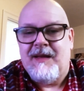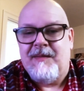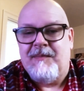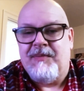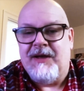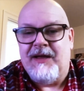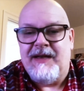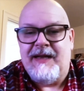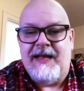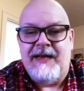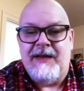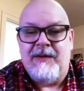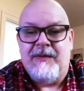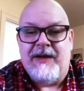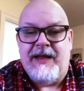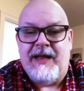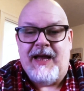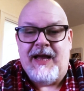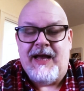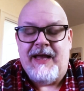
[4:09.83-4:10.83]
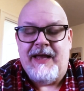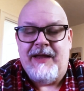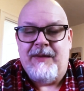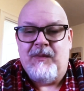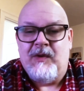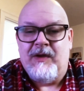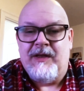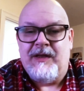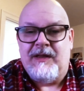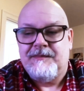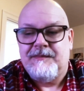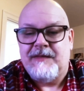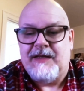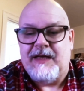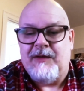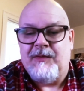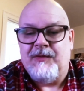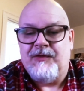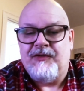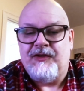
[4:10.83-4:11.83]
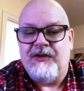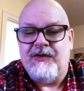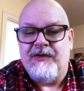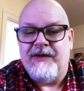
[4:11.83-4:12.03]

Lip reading: But anyway, I will see